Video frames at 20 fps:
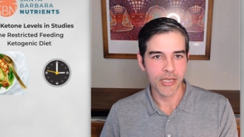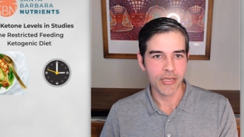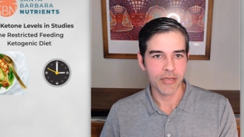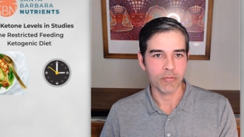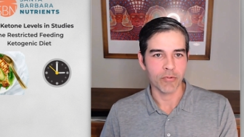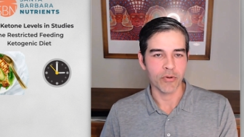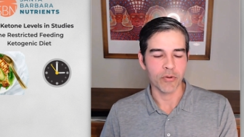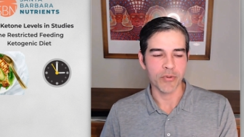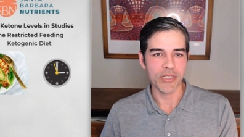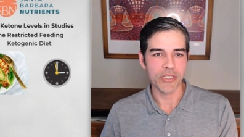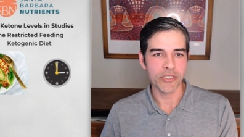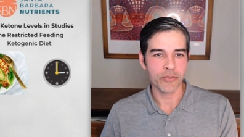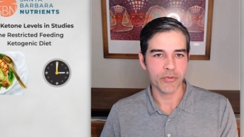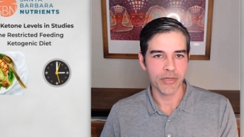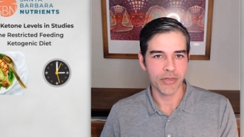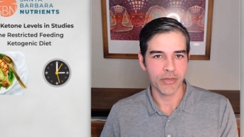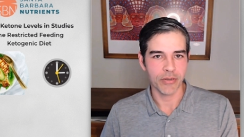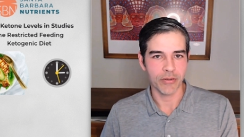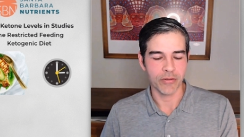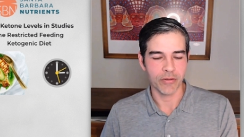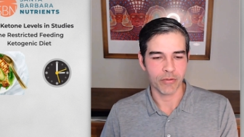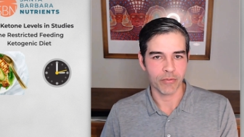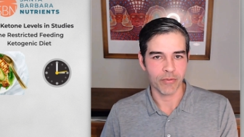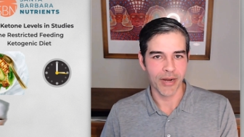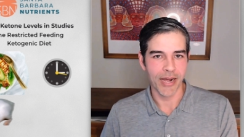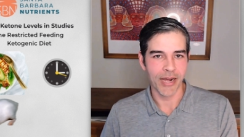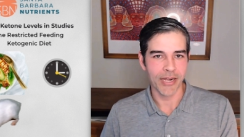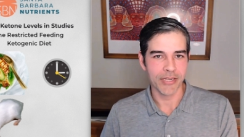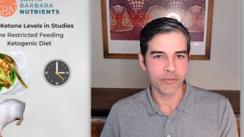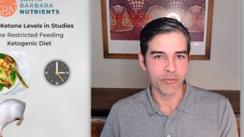When we treated the
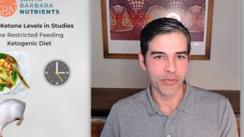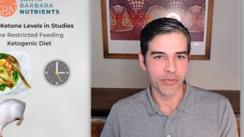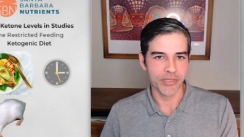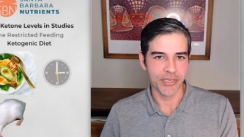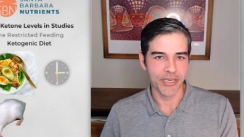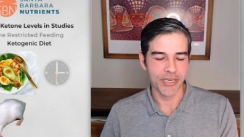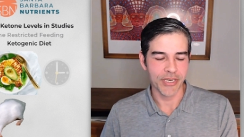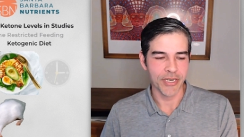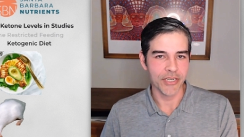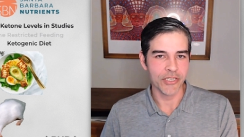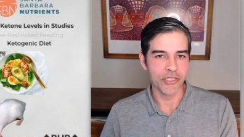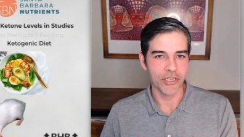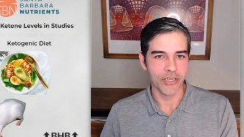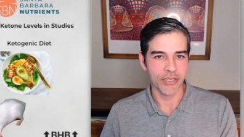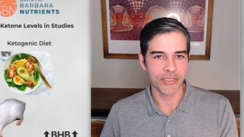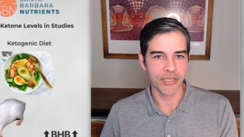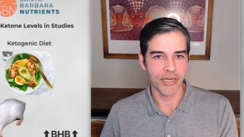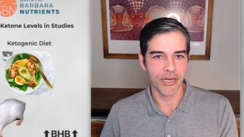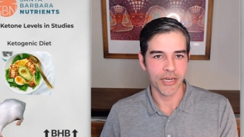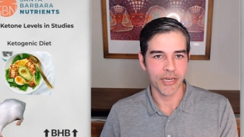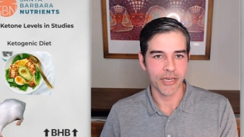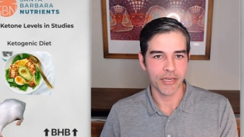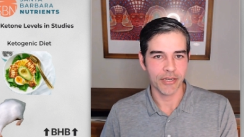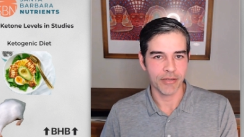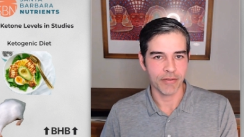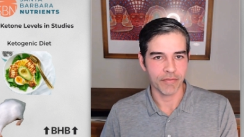rats with a ketogenic diet,